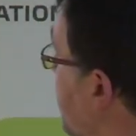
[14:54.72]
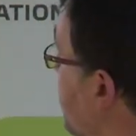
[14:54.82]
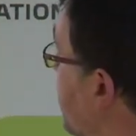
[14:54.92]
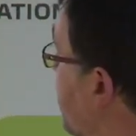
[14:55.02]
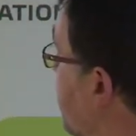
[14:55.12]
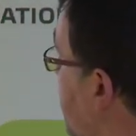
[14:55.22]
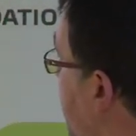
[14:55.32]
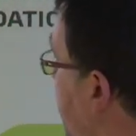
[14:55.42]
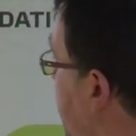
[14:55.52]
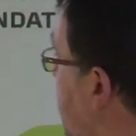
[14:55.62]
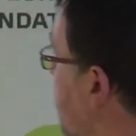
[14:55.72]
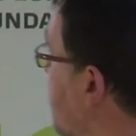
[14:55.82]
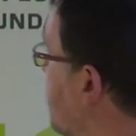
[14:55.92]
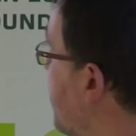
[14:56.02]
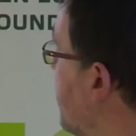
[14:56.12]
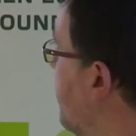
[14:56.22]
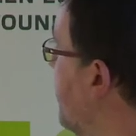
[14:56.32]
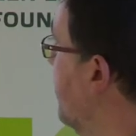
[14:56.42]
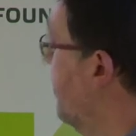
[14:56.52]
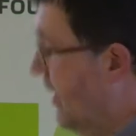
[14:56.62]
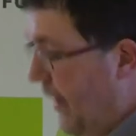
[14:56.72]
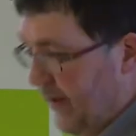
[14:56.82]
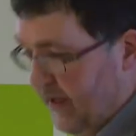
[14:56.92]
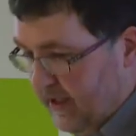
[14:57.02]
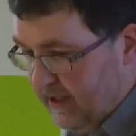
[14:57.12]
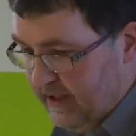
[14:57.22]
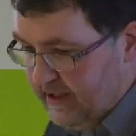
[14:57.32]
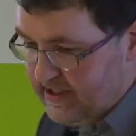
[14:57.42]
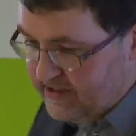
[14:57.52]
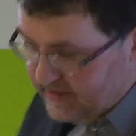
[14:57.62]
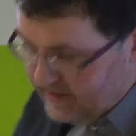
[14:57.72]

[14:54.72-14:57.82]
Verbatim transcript: which is uh, stated here, uh, is,